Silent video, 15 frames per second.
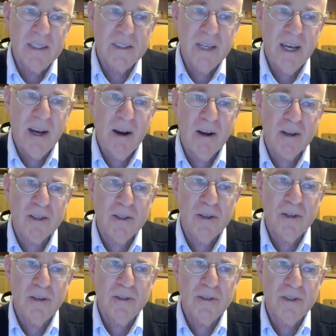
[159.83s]

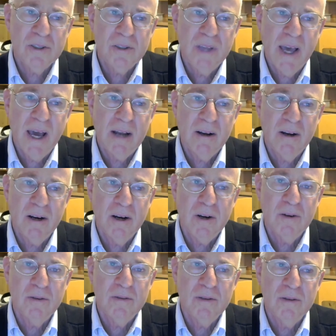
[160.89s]
characters that
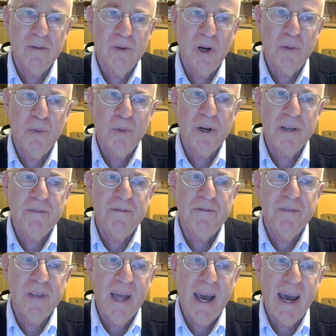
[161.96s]
are pretty
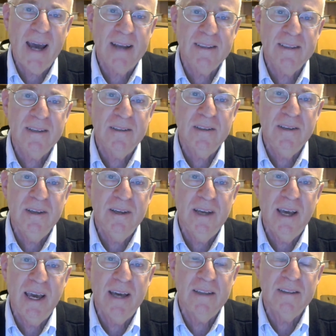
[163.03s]
flat
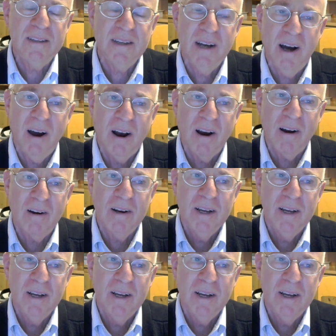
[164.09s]
and are